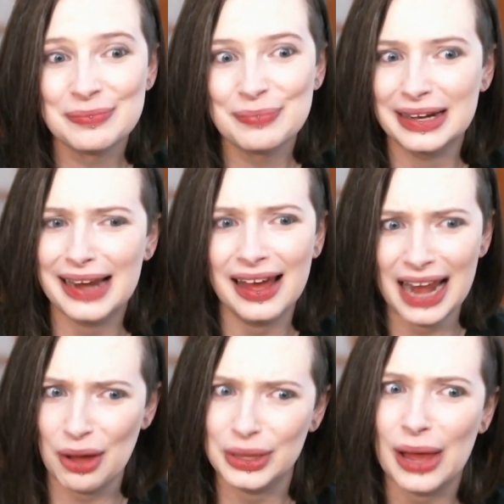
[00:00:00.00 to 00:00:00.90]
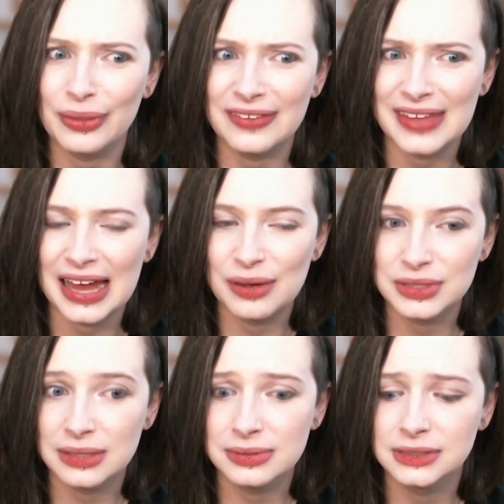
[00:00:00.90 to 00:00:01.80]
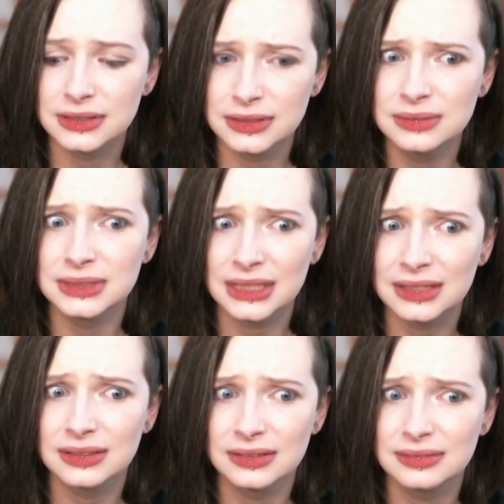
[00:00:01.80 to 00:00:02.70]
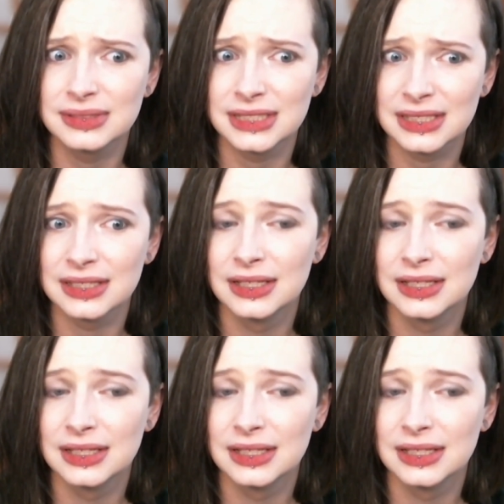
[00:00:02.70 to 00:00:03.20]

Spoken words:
But not out loud like that. I would come, Hakuna Matata, Hakuna Matata.